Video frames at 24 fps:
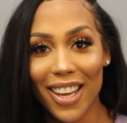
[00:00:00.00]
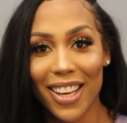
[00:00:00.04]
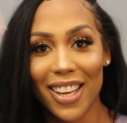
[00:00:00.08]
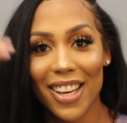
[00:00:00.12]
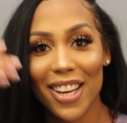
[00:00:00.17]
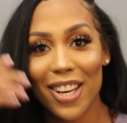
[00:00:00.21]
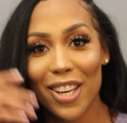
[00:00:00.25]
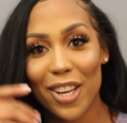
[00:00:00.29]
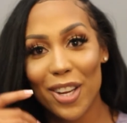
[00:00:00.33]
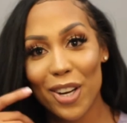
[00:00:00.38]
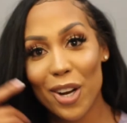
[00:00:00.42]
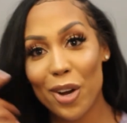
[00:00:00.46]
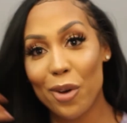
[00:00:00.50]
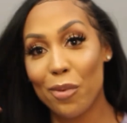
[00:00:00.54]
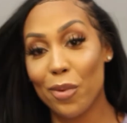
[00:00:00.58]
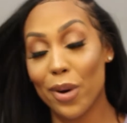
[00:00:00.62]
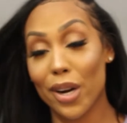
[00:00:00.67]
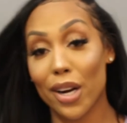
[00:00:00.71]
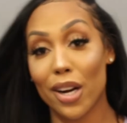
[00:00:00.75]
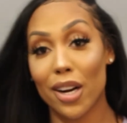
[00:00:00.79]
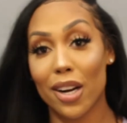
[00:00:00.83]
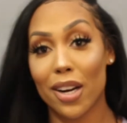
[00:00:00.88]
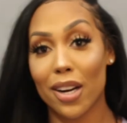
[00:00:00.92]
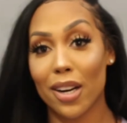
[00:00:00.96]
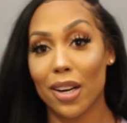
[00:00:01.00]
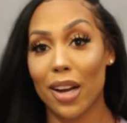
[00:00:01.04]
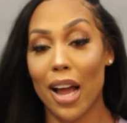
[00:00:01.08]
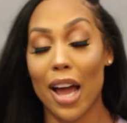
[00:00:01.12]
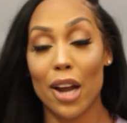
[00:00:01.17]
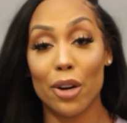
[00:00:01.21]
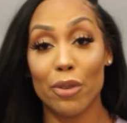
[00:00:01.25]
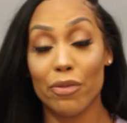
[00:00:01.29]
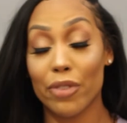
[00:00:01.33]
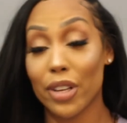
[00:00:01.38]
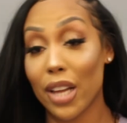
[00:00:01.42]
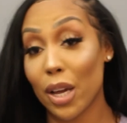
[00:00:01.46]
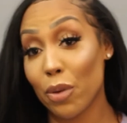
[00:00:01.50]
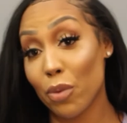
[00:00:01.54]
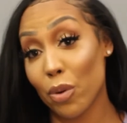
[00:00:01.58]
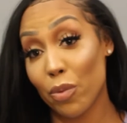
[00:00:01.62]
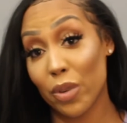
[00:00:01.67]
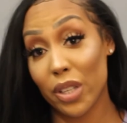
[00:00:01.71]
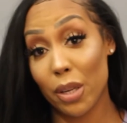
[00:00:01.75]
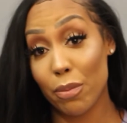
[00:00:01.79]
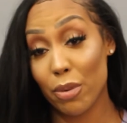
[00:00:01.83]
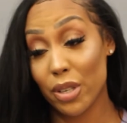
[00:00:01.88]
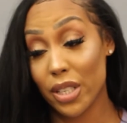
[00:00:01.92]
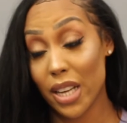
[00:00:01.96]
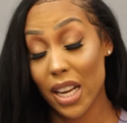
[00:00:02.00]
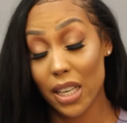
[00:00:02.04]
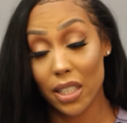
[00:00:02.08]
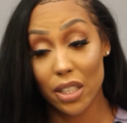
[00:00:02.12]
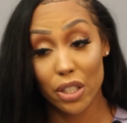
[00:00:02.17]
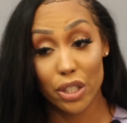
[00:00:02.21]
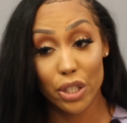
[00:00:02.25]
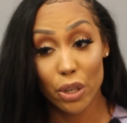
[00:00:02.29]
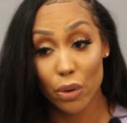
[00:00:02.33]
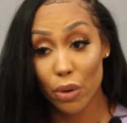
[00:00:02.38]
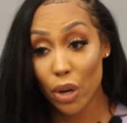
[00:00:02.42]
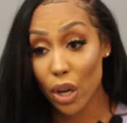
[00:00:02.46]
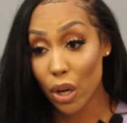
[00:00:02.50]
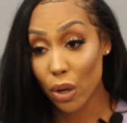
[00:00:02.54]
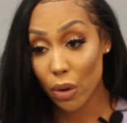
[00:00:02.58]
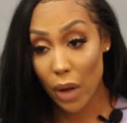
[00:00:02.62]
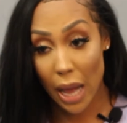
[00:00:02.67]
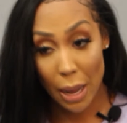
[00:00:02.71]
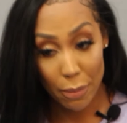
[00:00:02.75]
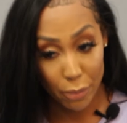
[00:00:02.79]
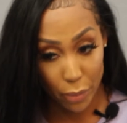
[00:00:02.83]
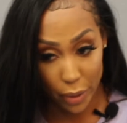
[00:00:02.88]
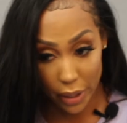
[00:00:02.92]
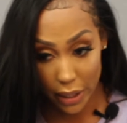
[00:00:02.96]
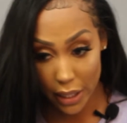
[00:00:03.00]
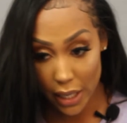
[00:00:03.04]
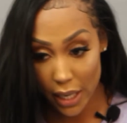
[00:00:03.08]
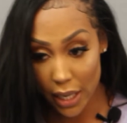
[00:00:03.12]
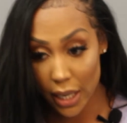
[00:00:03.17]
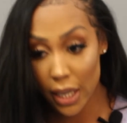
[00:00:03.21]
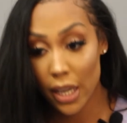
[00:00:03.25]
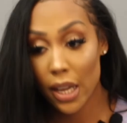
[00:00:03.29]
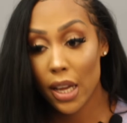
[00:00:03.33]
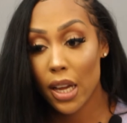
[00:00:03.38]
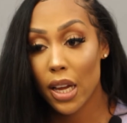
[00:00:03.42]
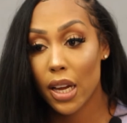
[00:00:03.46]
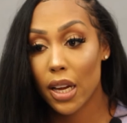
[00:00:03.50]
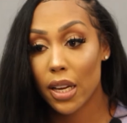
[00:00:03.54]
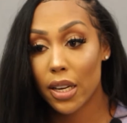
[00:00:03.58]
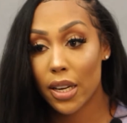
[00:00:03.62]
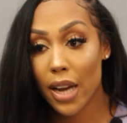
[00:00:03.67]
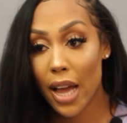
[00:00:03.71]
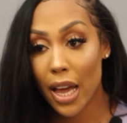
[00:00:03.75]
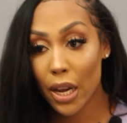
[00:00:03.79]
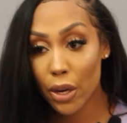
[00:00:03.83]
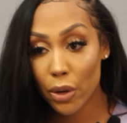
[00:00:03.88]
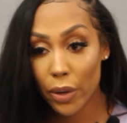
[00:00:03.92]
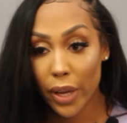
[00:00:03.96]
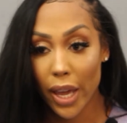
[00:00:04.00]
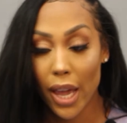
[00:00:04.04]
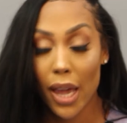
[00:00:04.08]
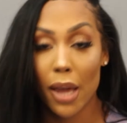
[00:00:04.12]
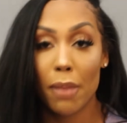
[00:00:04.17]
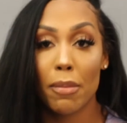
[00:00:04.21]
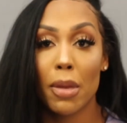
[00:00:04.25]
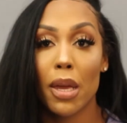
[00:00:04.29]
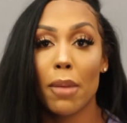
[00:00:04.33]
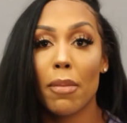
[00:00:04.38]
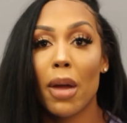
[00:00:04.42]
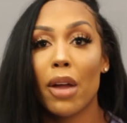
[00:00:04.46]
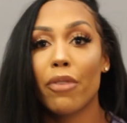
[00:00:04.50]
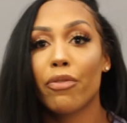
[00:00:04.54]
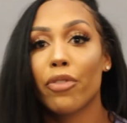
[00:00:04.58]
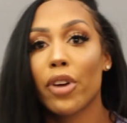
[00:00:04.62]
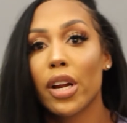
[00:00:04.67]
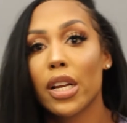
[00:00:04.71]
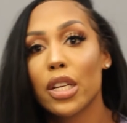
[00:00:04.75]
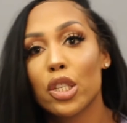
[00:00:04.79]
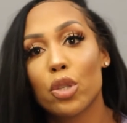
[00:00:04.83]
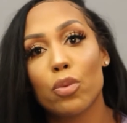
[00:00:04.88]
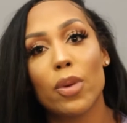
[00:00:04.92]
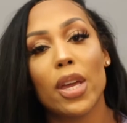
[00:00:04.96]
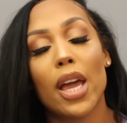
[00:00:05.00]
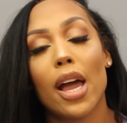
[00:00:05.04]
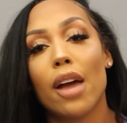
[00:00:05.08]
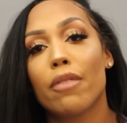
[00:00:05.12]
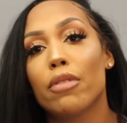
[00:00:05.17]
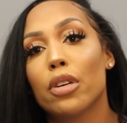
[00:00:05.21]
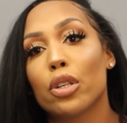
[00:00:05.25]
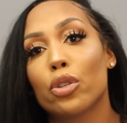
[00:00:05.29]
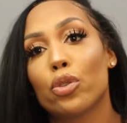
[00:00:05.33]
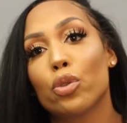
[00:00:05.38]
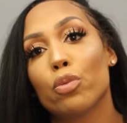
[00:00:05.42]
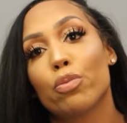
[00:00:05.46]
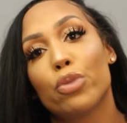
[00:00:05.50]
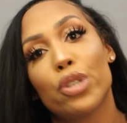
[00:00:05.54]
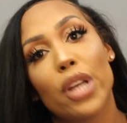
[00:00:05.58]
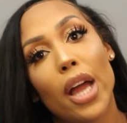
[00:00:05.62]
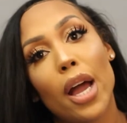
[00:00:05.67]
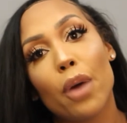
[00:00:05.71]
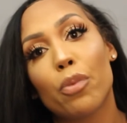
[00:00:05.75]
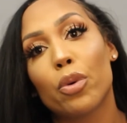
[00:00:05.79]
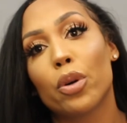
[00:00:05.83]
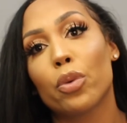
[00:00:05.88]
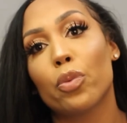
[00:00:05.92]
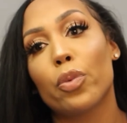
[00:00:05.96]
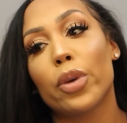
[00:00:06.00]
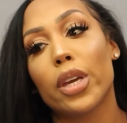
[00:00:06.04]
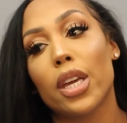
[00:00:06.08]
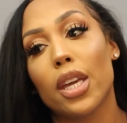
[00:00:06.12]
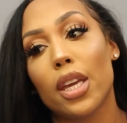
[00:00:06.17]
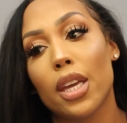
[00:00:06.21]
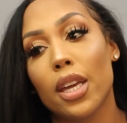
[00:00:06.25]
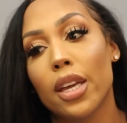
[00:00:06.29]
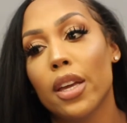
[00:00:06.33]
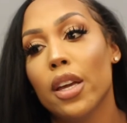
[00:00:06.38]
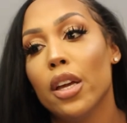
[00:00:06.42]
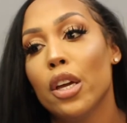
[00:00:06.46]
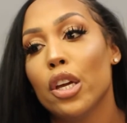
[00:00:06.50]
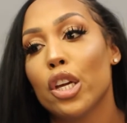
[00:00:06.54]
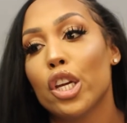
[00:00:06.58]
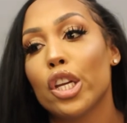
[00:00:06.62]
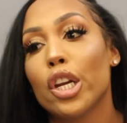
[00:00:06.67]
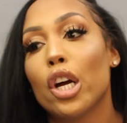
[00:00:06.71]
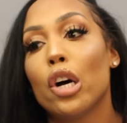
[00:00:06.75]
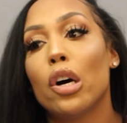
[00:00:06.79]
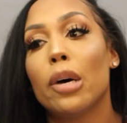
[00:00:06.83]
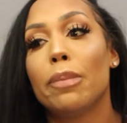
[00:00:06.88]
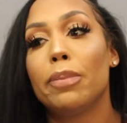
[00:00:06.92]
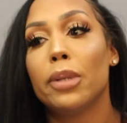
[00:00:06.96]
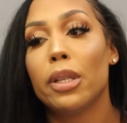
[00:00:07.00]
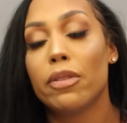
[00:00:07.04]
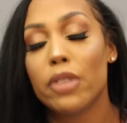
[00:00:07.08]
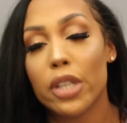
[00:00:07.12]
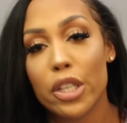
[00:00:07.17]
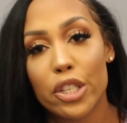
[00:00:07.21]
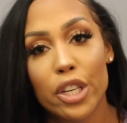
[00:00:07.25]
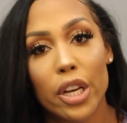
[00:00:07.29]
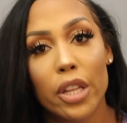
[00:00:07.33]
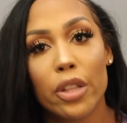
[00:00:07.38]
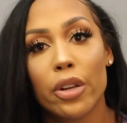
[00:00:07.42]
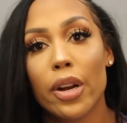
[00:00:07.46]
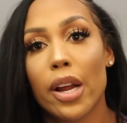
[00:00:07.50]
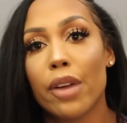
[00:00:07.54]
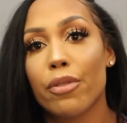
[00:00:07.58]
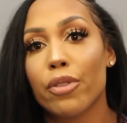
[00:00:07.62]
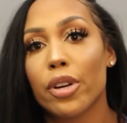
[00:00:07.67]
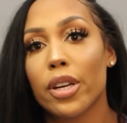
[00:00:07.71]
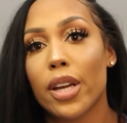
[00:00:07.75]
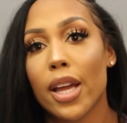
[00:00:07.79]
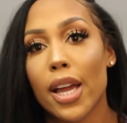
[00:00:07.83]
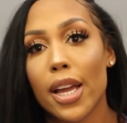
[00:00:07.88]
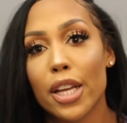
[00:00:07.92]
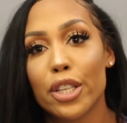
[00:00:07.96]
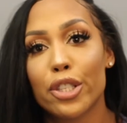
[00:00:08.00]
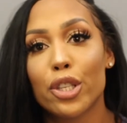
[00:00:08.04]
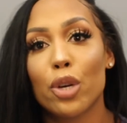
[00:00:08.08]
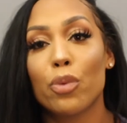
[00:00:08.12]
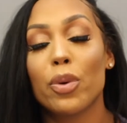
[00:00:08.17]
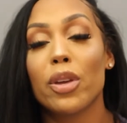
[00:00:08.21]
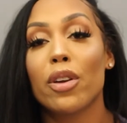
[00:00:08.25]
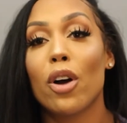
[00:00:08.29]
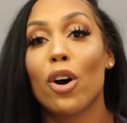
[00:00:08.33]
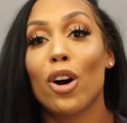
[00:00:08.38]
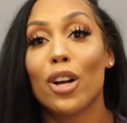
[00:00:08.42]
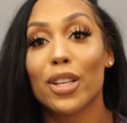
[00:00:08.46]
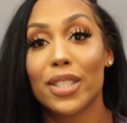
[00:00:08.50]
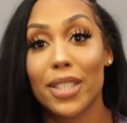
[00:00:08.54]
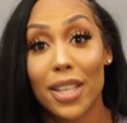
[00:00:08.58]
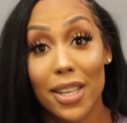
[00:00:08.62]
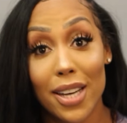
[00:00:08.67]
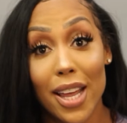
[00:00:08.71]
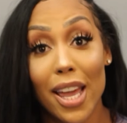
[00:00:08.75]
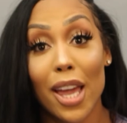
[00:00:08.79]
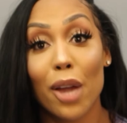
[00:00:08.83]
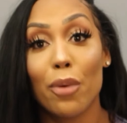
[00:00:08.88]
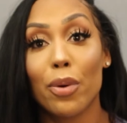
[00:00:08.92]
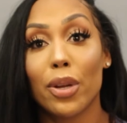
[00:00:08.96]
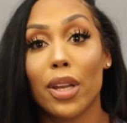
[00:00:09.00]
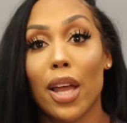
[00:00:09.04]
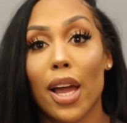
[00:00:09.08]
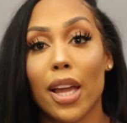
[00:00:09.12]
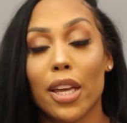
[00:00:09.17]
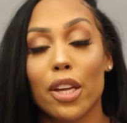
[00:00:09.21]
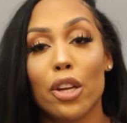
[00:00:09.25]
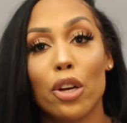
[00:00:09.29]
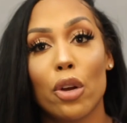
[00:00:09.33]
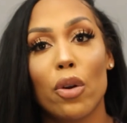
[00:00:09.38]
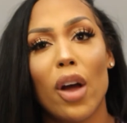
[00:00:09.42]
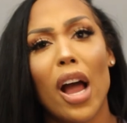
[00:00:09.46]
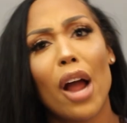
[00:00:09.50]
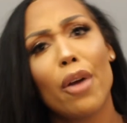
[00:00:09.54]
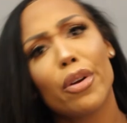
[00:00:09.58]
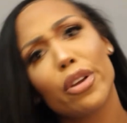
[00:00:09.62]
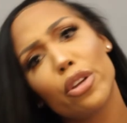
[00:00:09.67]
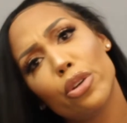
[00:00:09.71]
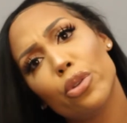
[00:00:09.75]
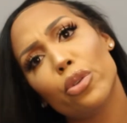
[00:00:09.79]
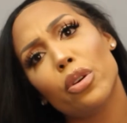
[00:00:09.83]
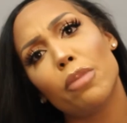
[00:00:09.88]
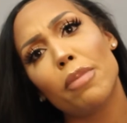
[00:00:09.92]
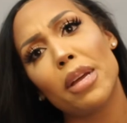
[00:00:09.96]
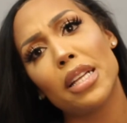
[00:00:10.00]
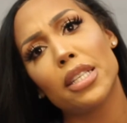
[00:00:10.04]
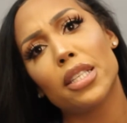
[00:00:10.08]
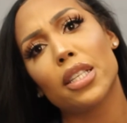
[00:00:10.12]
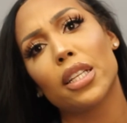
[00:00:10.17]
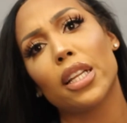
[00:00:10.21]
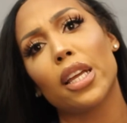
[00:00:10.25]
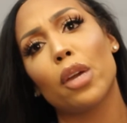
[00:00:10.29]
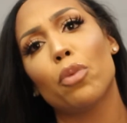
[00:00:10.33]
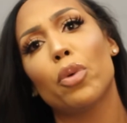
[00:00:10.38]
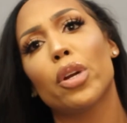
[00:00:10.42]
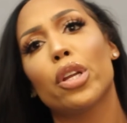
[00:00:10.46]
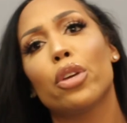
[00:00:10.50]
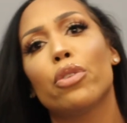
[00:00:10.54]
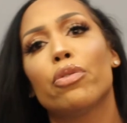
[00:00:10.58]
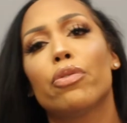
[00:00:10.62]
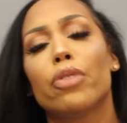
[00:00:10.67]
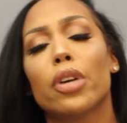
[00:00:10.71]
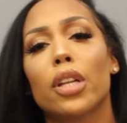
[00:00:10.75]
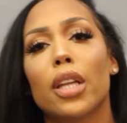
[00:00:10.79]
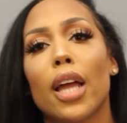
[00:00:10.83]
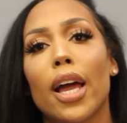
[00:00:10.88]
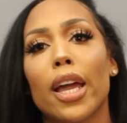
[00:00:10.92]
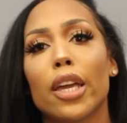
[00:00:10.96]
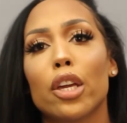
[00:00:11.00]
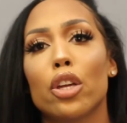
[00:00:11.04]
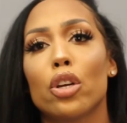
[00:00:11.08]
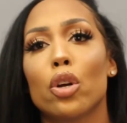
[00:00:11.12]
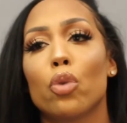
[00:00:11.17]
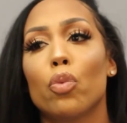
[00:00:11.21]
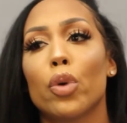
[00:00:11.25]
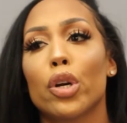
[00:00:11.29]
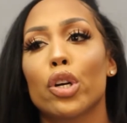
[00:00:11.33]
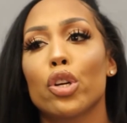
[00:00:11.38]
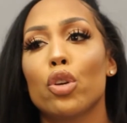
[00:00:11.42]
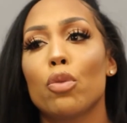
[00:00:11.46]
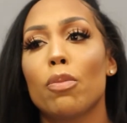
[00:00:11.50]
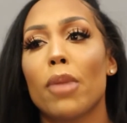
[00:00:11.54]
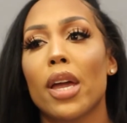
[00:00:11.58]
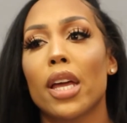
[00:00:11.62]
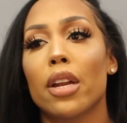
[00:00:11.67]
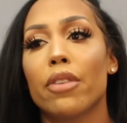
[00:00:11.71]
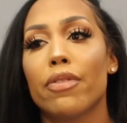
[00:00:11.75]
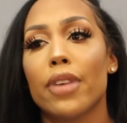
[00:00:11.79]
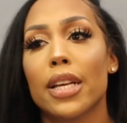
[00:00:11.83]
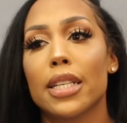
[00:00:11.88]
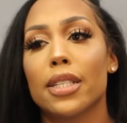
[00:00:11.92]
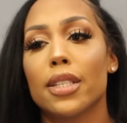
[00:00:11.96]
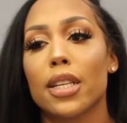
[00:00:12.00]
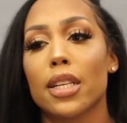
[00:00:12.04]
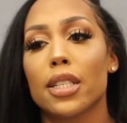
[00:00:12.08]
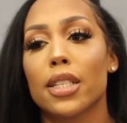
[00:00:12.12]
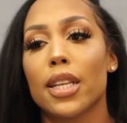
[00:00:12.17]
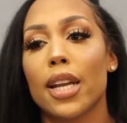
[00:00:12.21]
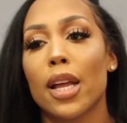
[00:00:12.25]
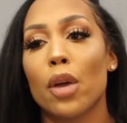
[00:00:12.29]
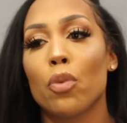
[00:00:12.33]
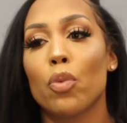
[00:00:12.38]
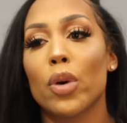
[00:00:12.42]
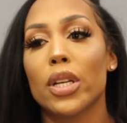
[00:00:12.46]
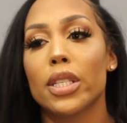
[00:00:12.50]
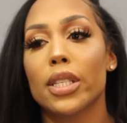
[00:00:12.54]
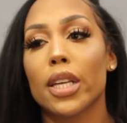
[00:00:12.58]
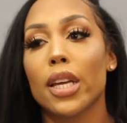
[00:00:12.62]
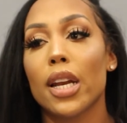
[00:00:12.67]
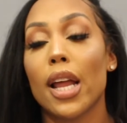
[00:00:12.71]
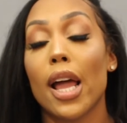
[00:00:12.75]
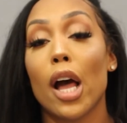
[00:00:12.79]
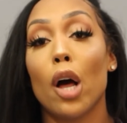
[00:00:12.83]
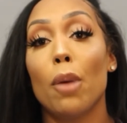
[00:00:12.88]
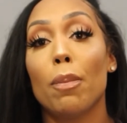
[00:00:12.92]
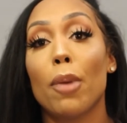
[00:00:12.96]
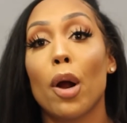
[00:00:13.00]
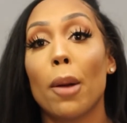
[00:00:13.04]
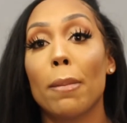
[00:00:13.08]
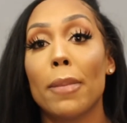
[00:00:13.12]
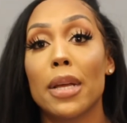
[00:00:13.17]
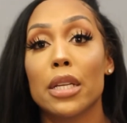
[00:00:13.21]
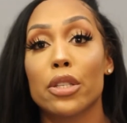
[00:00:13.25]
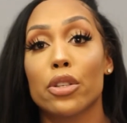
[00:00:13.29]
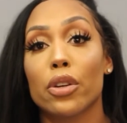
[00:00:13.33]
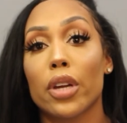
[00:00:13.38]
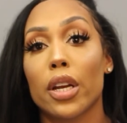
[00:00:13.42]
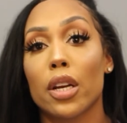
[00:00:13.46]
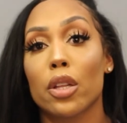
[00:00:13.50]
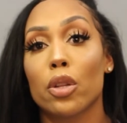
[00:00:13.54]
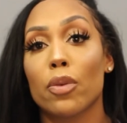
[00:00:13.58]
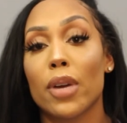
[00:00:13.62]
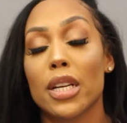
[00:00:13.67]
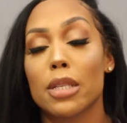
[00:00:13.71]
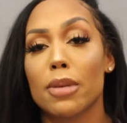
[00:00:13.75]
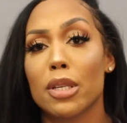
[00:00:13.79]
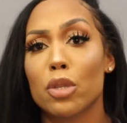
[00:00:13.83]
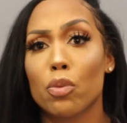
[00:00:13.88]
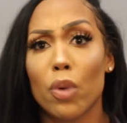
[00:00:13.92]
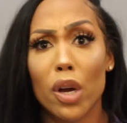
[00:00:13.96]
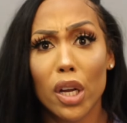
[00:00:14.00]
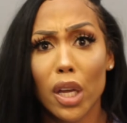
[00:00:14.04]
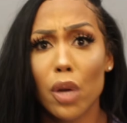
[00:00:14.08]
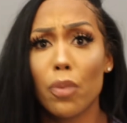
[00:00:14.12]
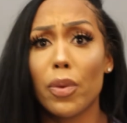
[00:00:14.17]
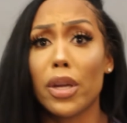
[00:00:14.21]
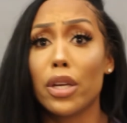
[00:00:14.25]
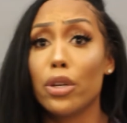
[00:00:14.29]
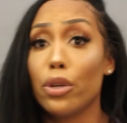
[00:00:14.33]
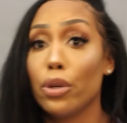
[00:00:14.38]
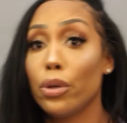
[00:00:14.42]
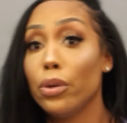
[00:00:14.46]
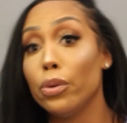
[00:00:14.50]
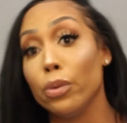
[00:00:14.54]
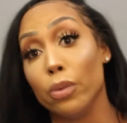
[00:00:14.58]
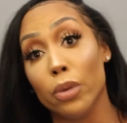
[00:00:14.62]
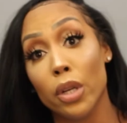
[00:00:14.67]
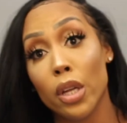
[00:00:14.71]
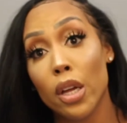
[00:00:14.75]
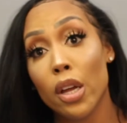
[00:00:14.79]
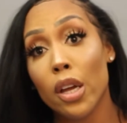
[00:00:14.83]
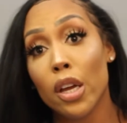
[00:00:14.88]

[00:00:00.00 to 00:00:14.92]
Like, I don't feel like we're really protected. So no, I'm really not okay. Me and my friends, we have a group chat where we, uplift each other every day. So we all today, we're like, how are you doing mentally? What do you feel like? What are you manifesting today? What's going to help our mental get in the right place? What can we do?